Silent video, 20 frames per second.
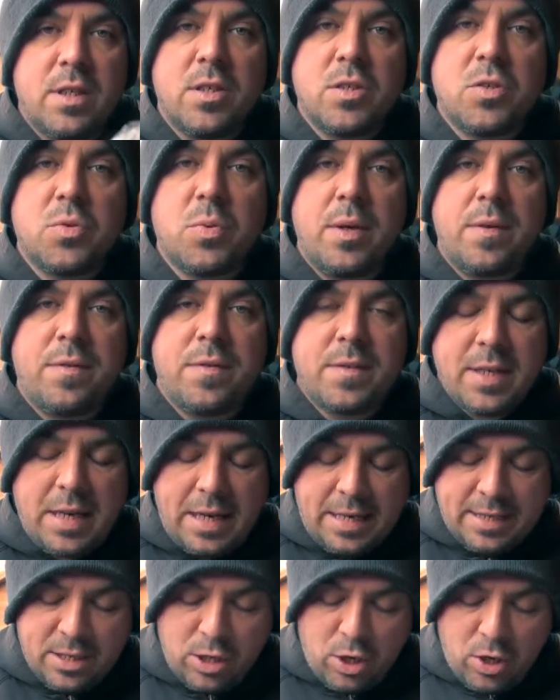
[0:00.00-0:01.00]
Swift
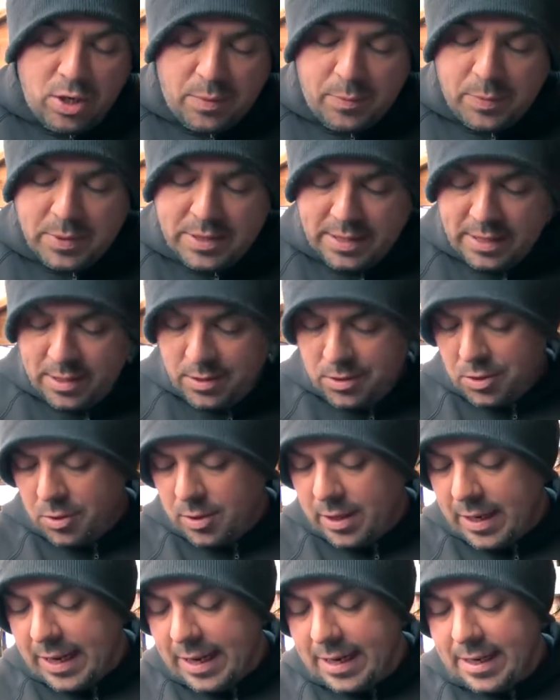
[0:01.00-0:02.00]
is an early
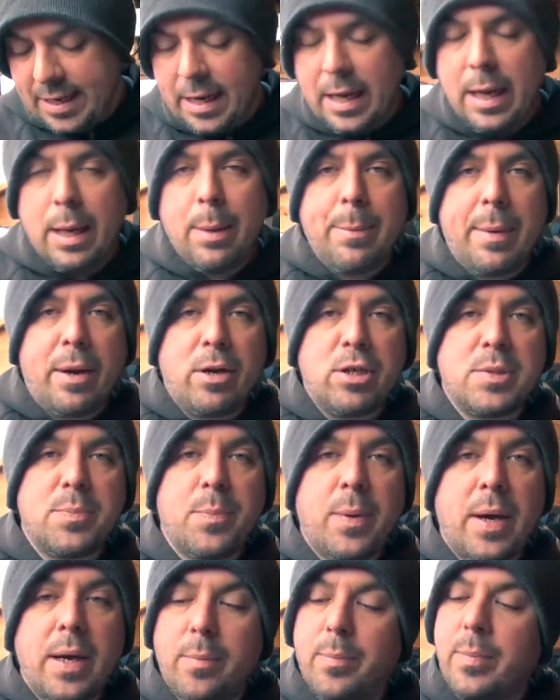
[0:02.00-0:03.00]
potato and Maris
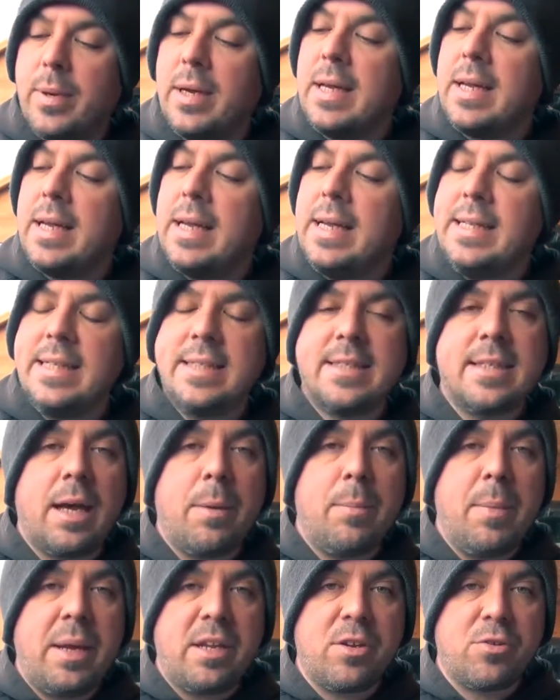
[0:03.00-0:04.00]
Piper is
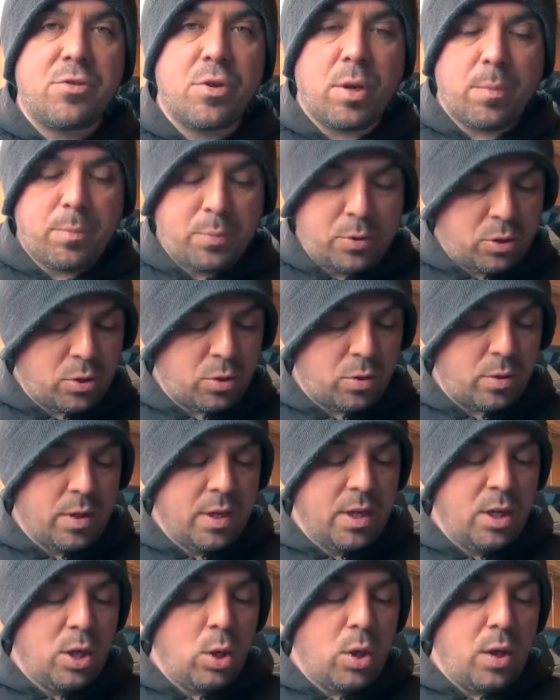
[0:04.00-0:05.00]
a main crop. So
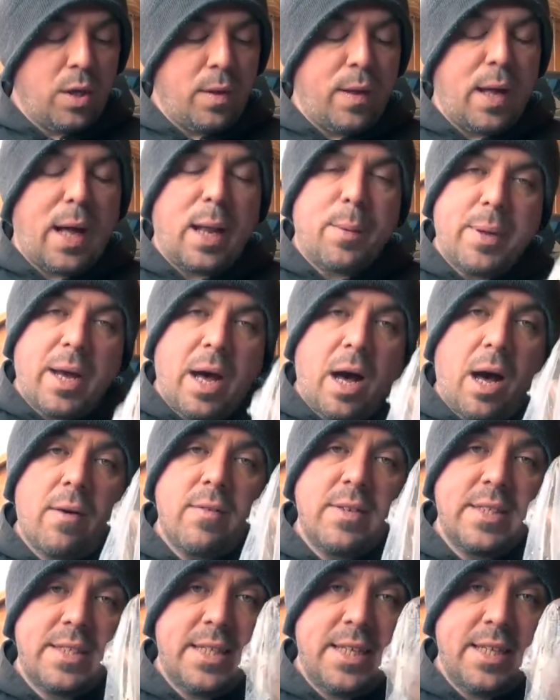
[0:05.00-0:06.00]
I'll be
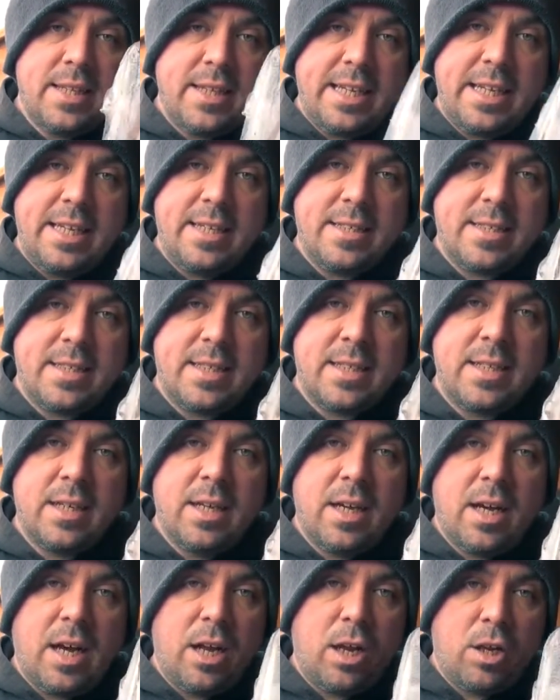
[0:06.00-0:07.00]
harvesting these
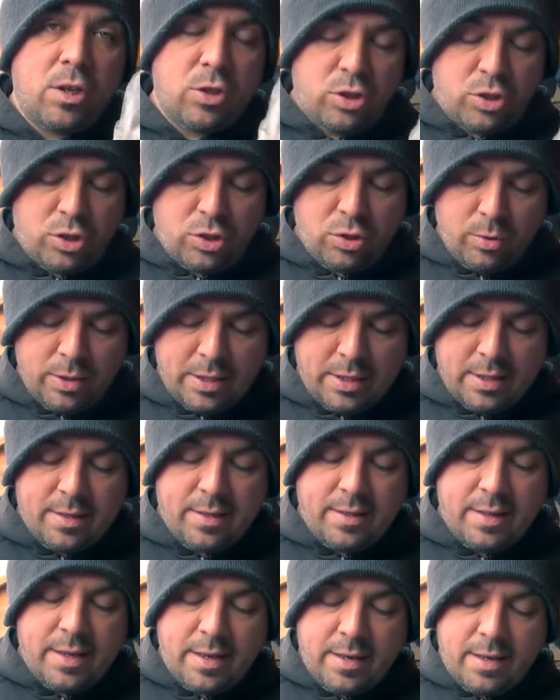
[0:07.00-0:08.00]
a lot sooner
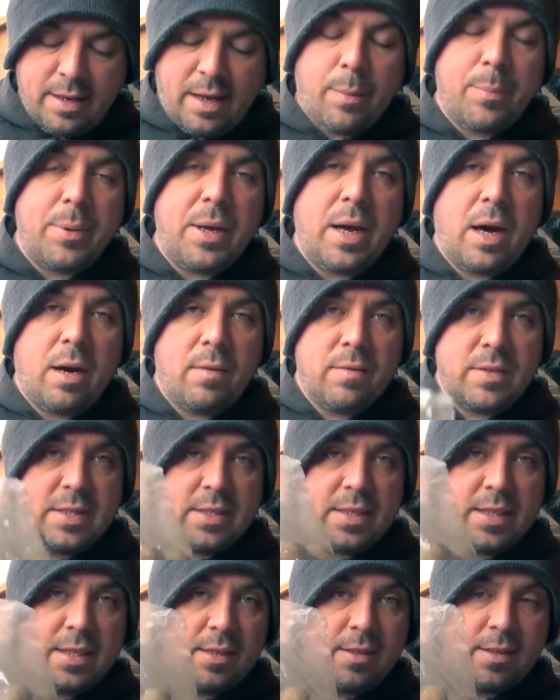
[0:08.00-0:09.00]
than I'll be
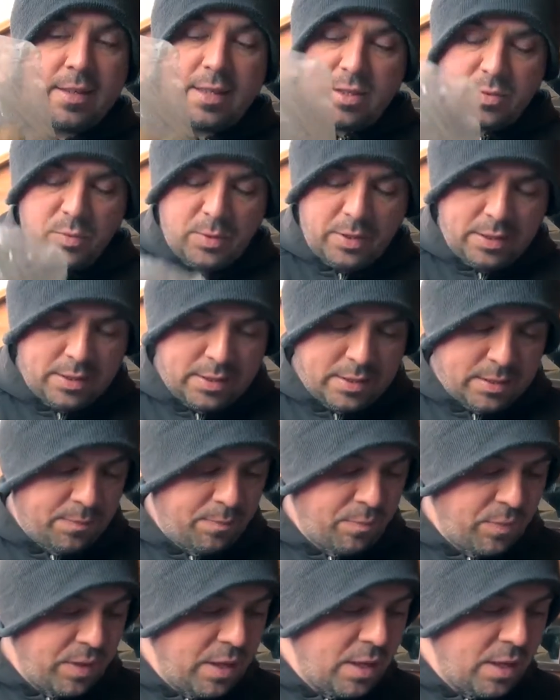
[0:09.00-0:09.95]
harvesting these ones.